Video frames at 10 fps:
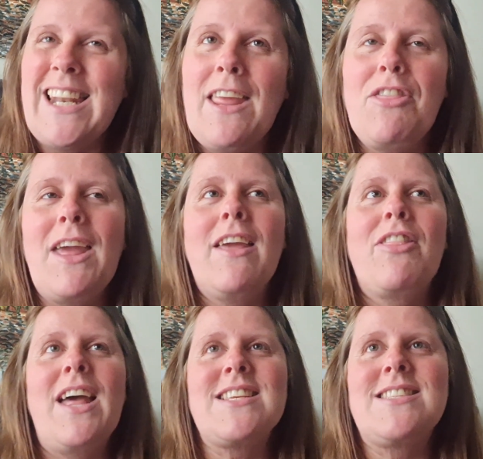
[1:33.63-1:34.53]
and I
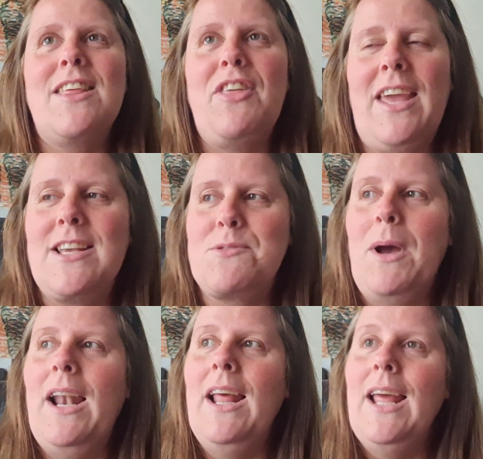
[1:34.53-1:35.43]
think that's the thing as
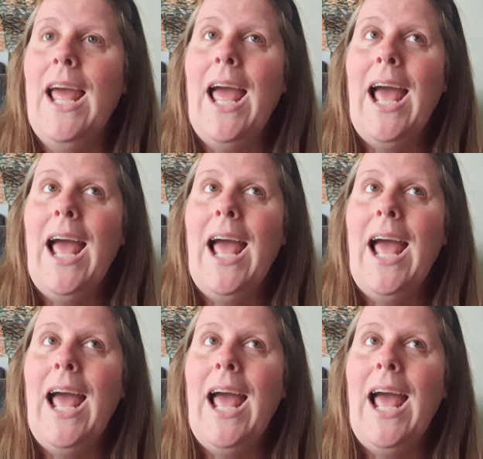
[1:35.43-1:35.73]
well.